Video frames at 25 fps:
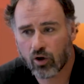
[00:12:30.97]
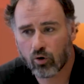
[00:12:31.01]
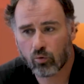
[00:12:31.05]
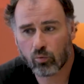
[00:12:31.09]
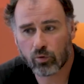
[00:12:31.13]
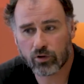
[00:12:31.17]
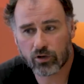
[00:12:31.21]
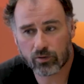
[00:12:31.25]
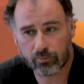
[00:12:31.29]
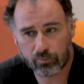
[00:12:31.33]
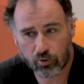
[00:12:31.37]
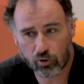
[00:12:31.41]

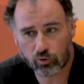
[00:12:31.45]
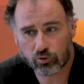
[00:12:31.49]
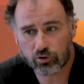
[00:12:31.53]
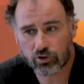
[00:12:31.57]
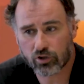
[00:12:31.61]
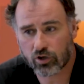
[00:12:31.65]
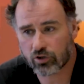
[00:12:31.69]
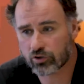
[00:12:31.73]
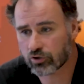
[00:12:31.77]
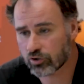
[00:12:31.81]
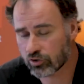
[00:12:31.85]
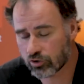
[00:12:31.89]
when the
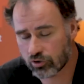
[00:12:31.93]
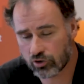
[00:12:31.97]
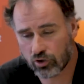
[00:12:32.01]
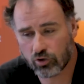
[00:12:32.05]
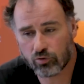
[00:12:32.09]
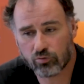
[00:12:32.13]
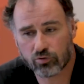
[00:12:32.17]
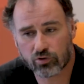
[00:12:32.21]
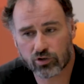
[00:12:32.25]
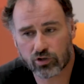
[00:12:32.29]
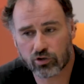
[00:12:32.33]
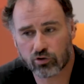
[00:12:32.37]
postdocs, the
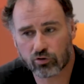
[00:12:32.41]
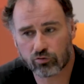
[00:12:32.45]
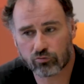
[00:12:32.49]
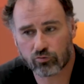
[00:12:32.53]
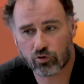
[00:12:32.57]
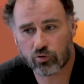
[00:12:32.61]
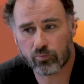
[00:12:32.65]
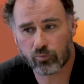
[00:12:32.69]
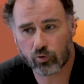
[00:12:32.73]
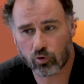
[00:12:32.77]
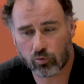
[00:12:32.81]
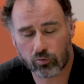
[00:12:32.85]
students in the
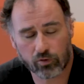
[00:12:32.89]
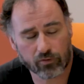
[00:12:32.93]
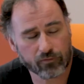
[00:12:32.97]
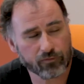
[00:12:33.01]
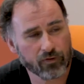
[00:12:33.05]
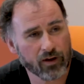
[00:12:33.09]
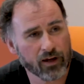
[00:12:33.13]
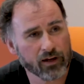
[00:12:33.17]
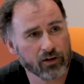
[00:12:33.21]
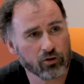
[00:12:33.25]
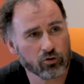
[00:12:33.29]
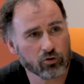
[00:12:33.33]
group, go to
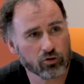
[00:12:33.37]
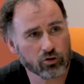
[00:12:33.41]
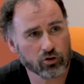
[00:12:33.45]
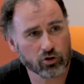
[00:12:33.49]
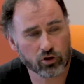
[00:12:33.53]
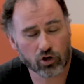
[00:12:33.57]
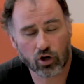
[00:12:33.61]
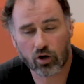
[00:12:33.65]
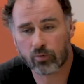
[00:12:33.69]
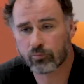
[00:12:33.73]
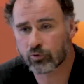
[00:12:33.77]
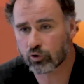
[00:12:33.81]
find other
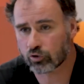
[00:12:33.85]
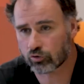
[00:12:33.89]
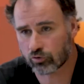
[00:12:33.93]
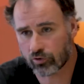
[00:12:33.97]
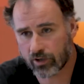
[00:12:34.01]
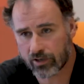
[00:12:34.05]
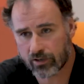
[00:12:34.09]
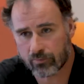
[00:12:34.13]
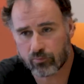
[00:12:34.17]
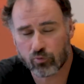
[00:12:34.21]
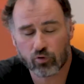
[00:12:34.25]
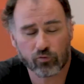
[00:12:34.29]
jobs or
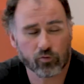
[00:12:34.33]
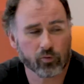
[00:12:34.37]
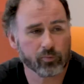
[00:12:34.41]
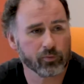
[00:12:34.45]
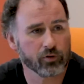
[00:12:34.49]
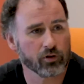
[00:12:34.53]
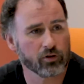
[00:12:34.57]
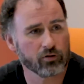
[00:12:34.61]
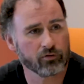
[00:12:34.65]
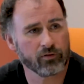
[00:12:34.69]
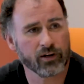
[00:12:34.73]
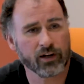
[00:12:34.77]
try to move up
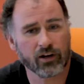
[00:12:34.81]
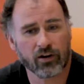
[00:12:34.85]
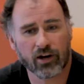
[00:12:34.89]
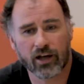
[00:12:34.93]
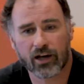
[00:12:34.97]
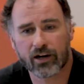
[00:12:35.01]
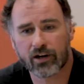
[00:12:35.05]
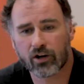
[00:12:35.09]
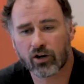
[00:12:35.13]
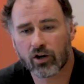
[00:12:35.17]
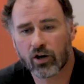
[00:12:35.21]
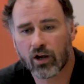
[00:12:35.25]
the career
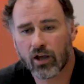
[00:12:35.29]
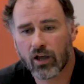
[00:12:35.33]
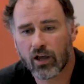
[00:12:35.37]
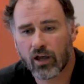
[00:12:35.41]
ladder,